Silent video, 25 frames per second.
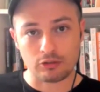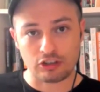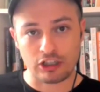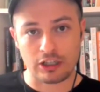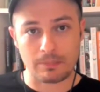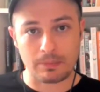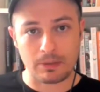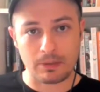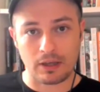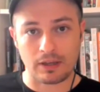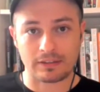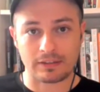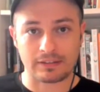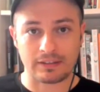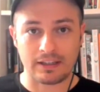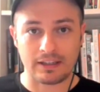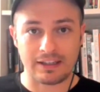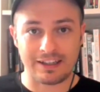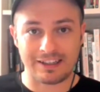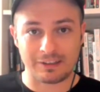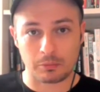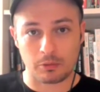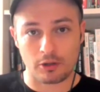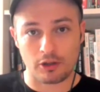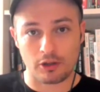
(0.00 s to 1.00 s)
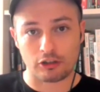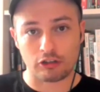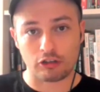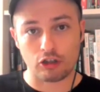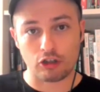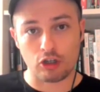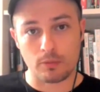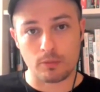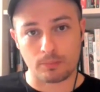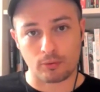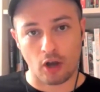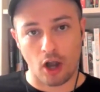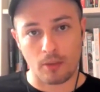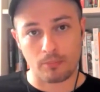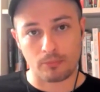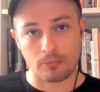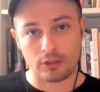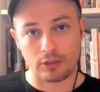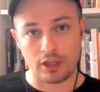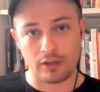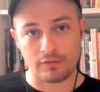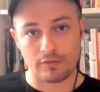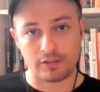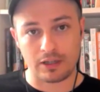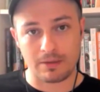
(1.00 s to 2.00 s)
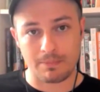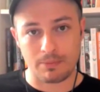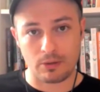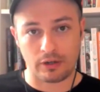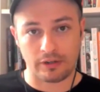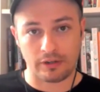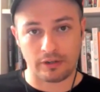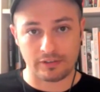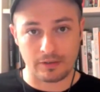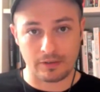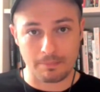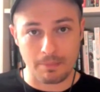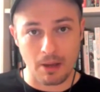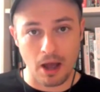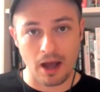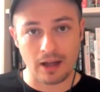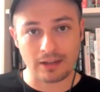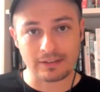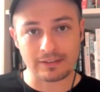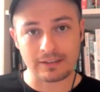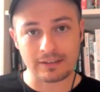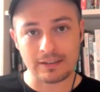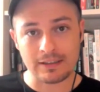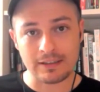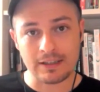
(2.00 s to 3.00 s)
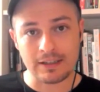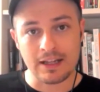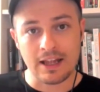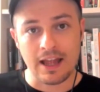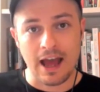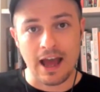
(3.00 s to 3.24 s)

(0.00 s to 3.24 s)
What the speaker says: GPRC, is one of the two primary governing bodies of the party